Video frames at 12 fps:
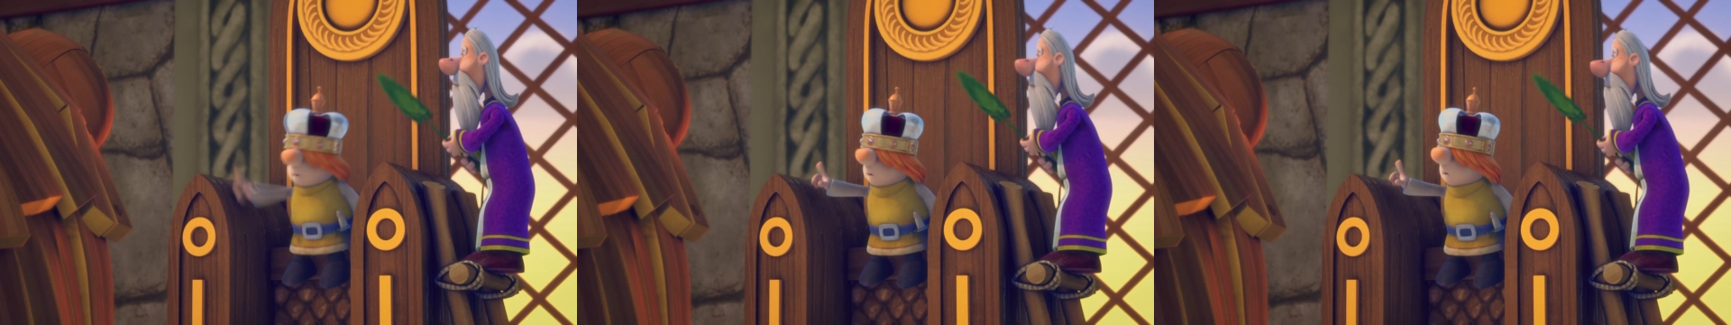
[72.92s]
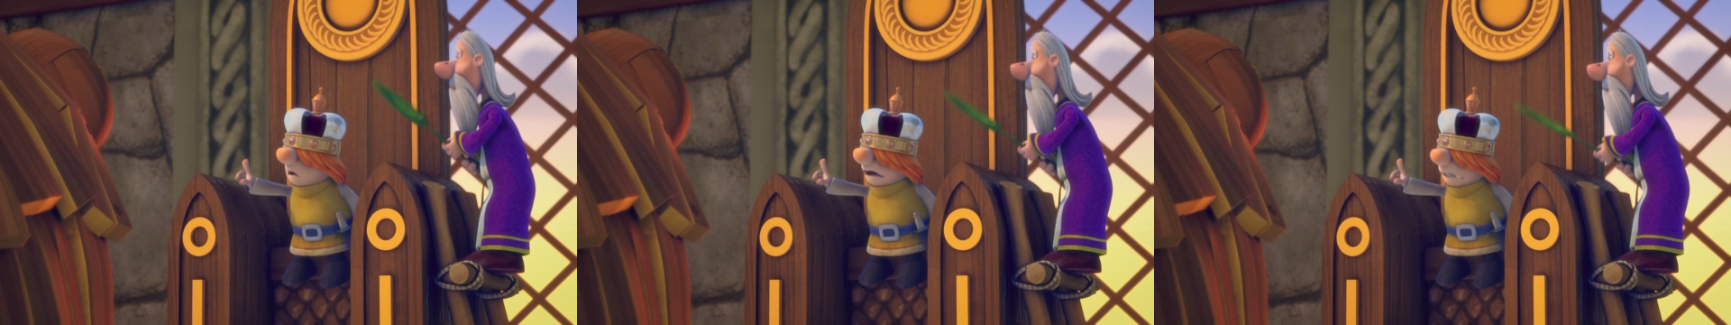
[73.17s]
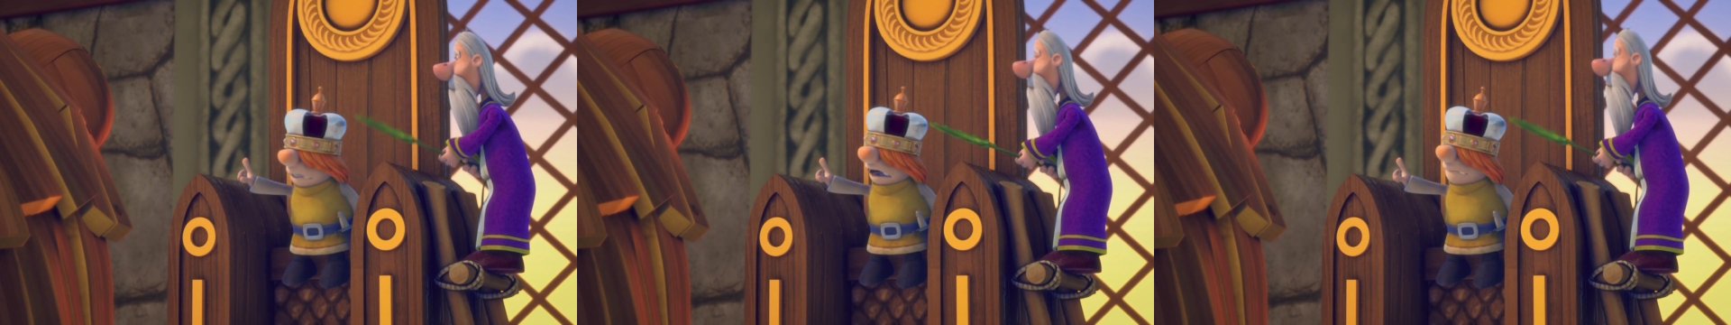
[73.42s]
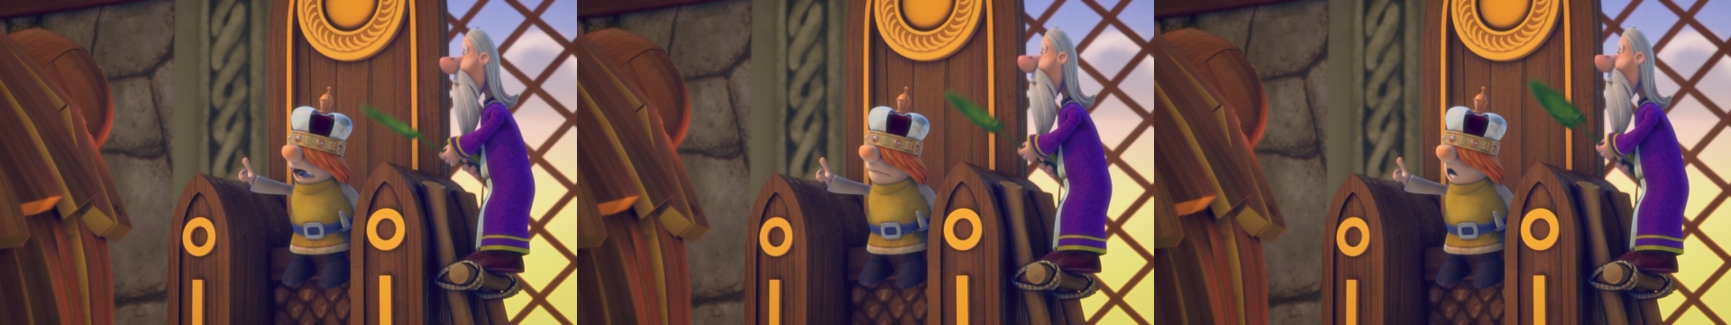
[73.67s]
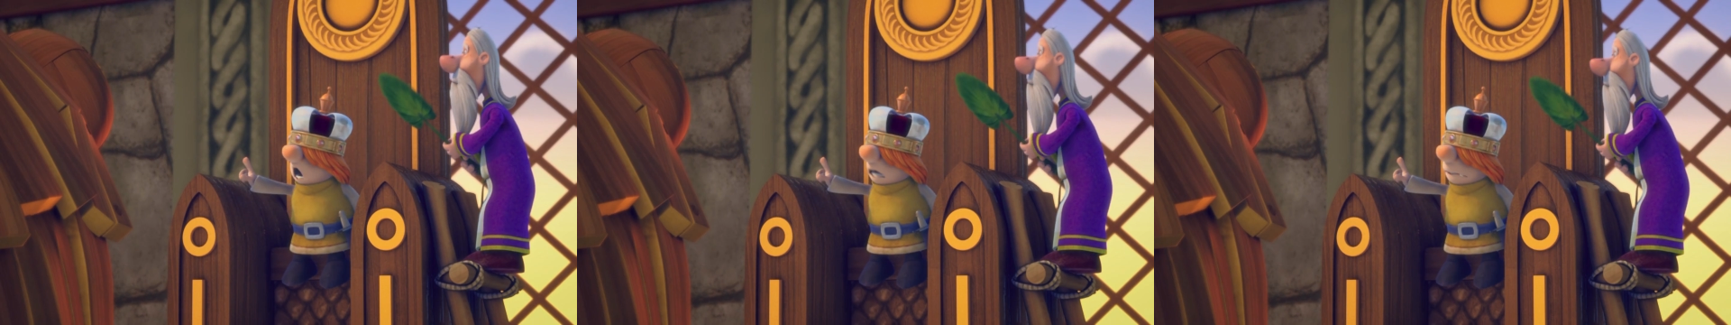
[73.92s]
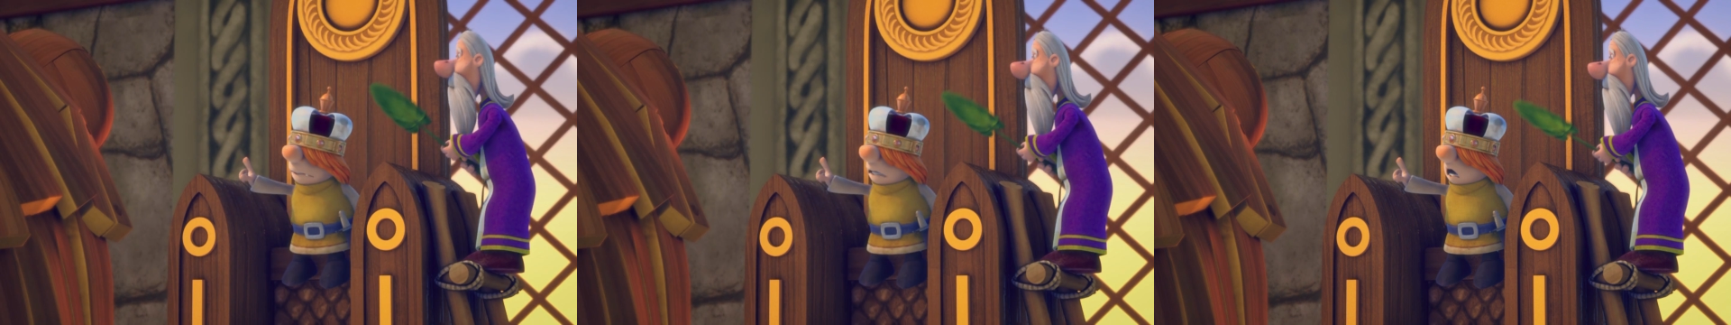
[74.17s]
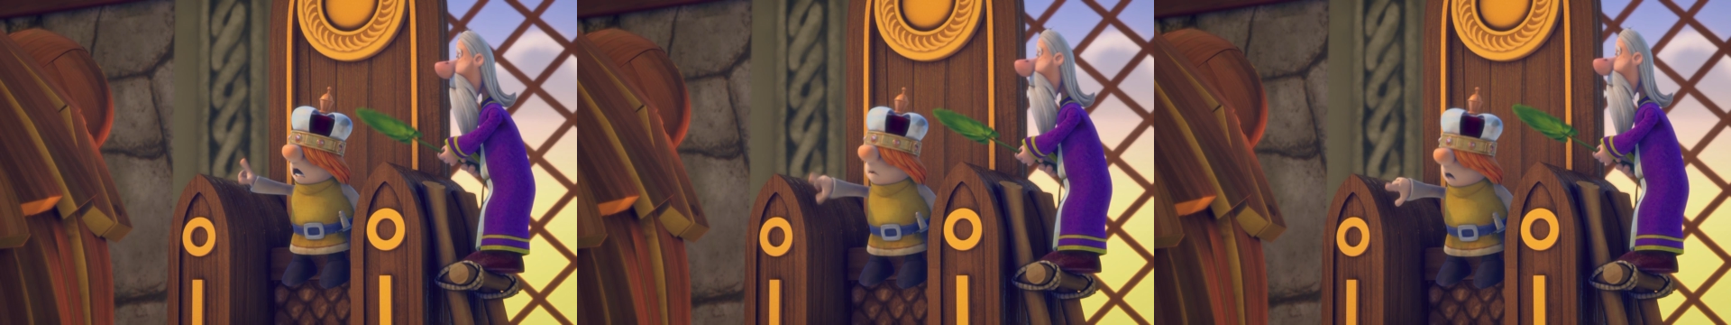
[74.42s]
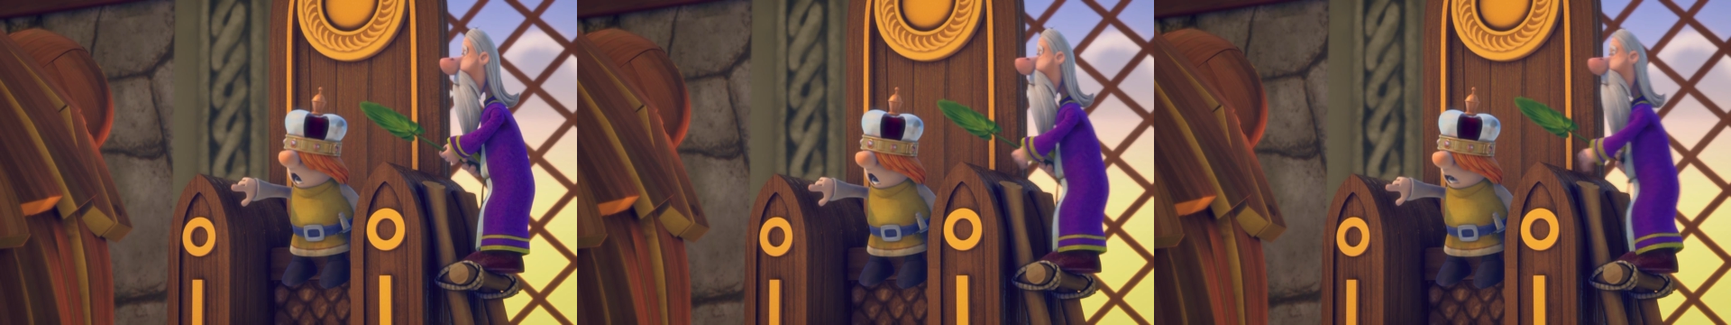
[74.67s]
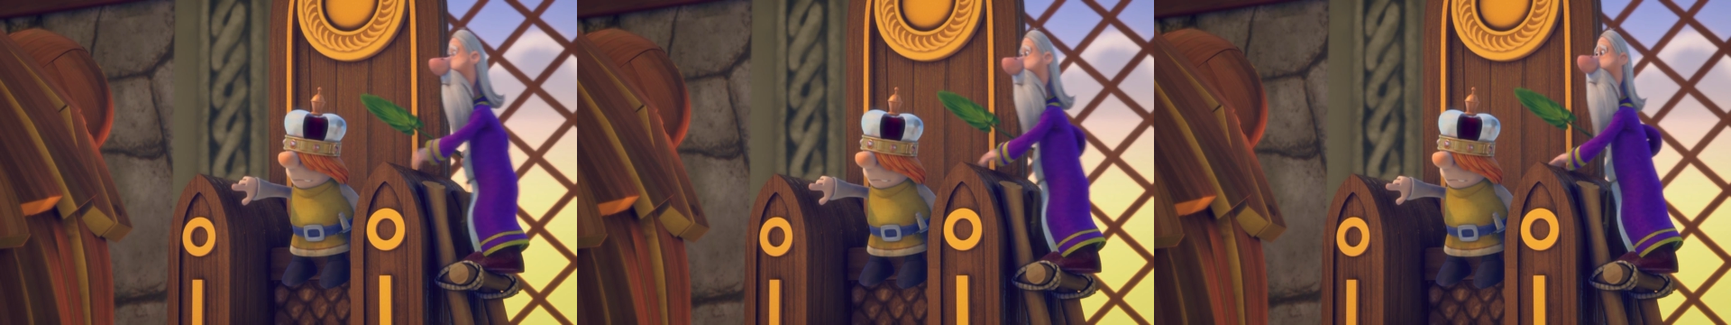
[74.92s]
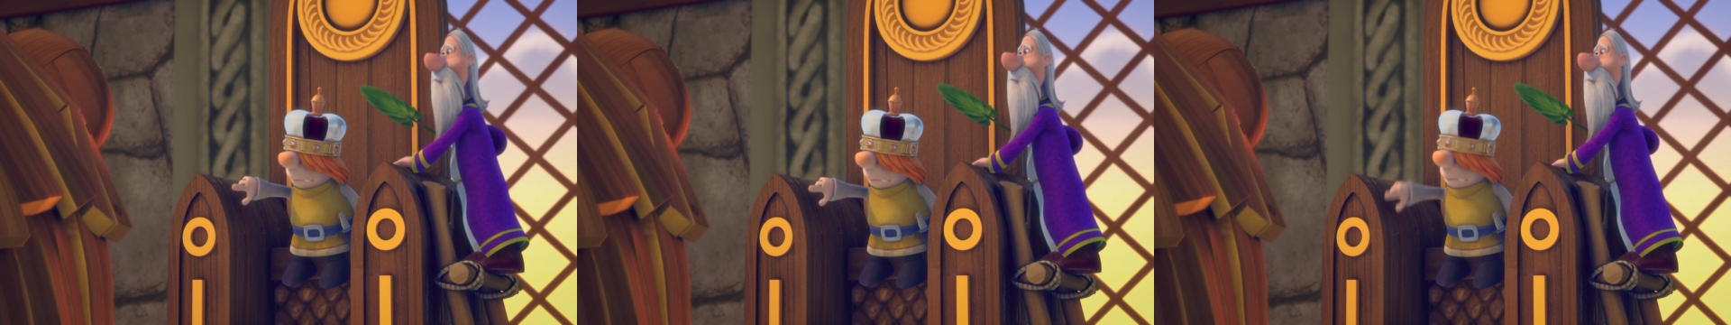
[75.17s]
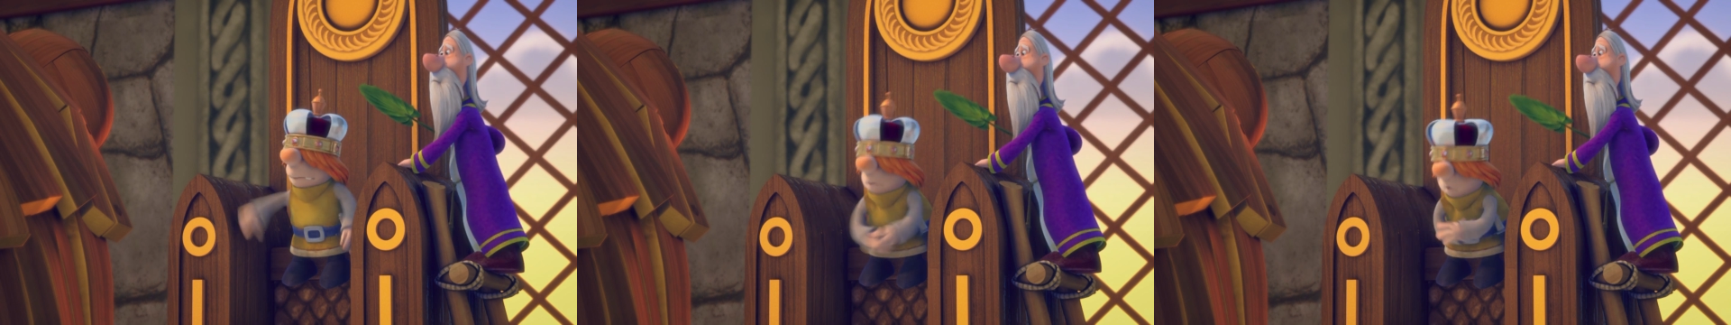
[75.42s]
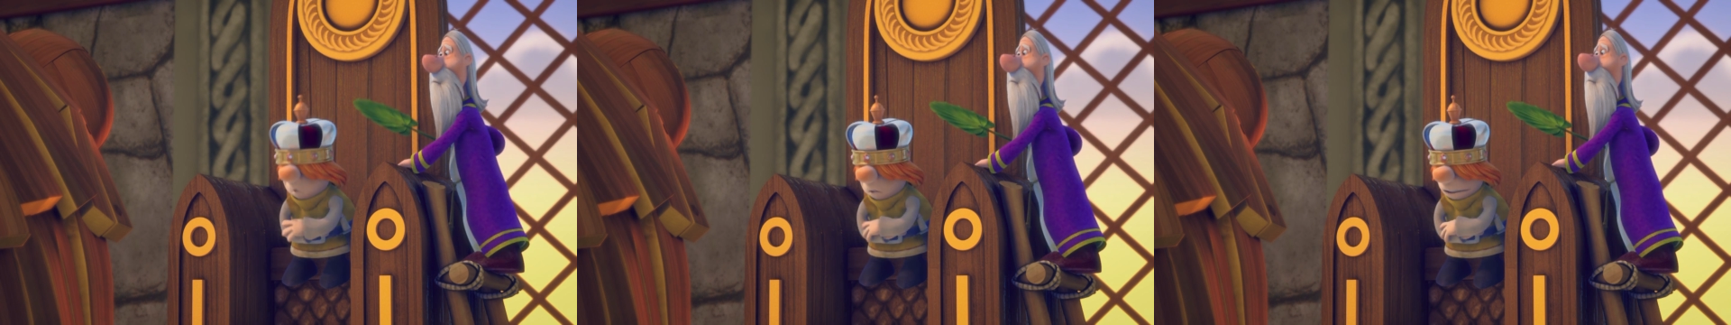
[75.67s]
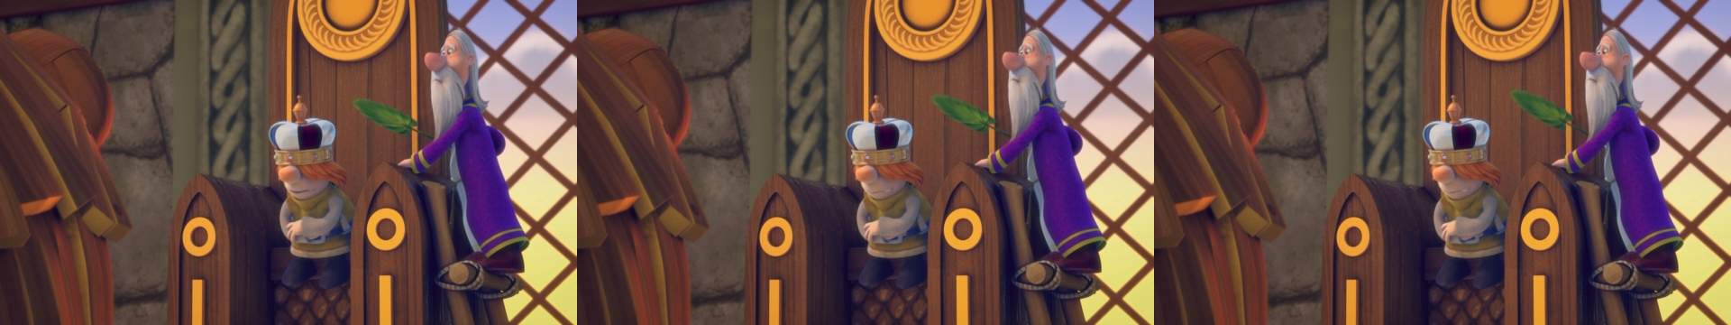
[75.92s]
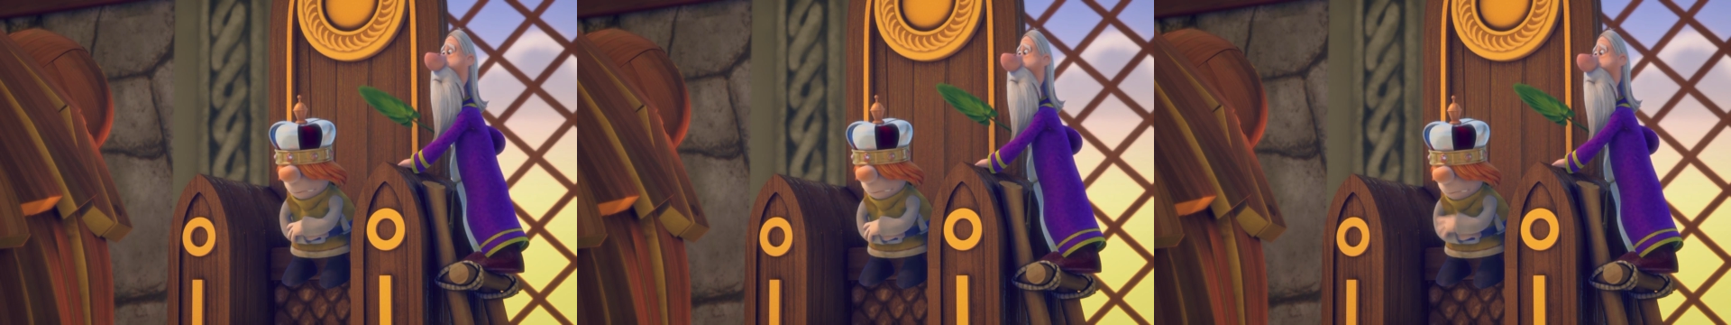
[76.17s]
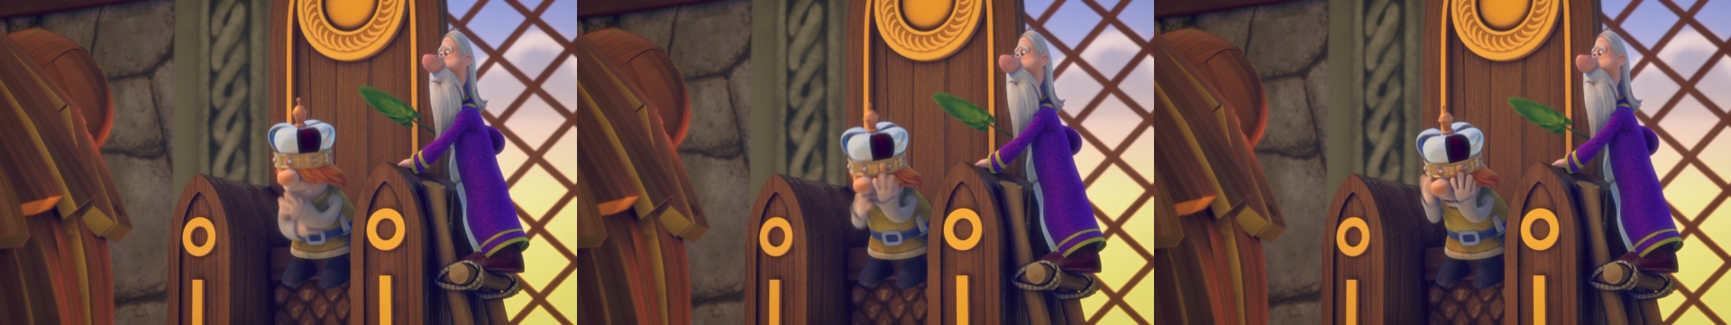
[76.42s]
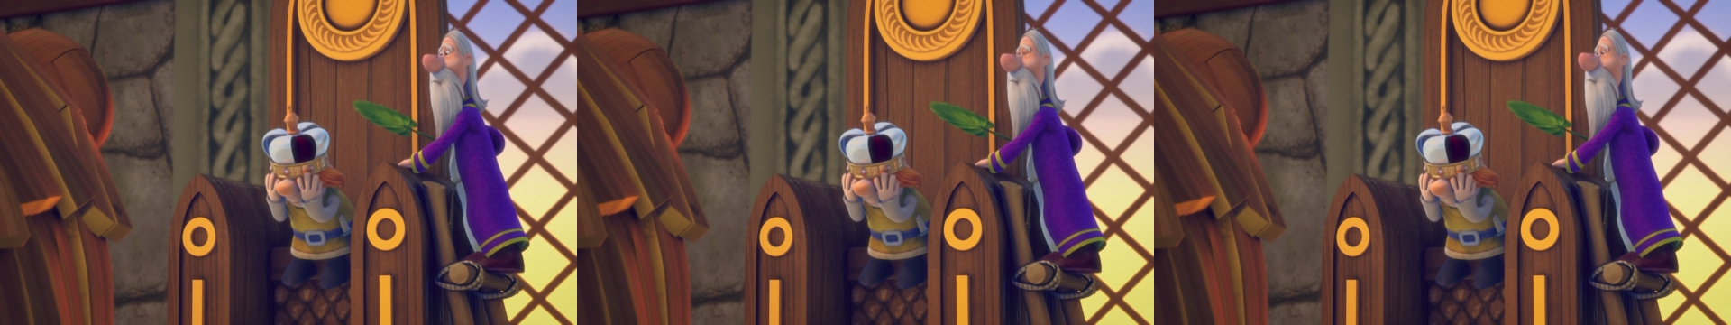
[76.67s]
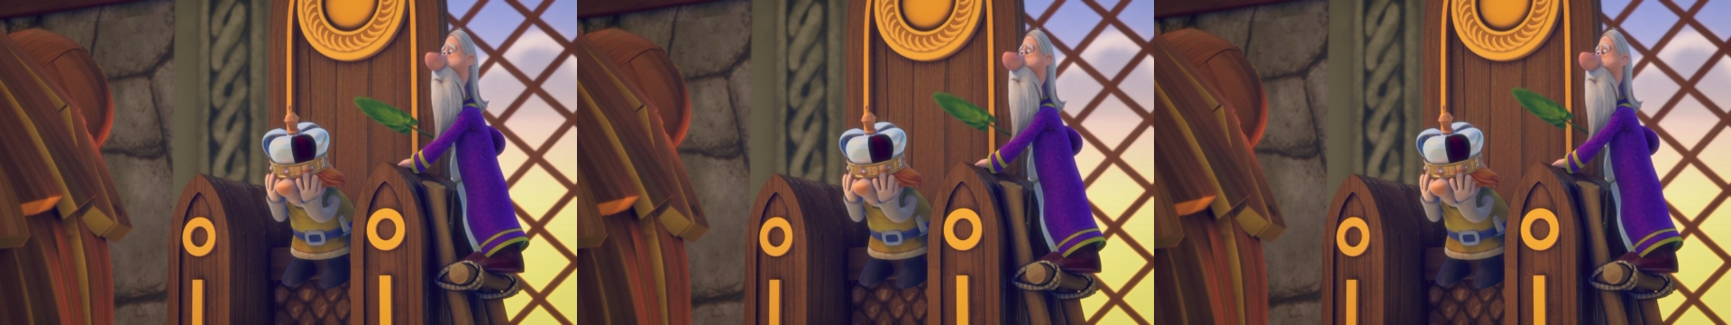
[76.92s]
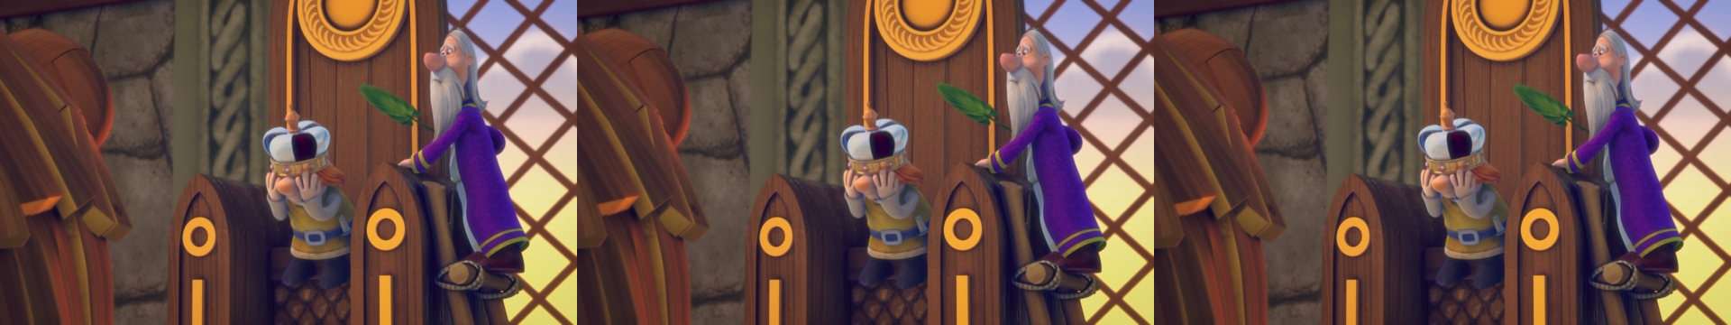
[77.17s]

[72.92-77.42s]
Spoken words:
[unreadable: no face in view]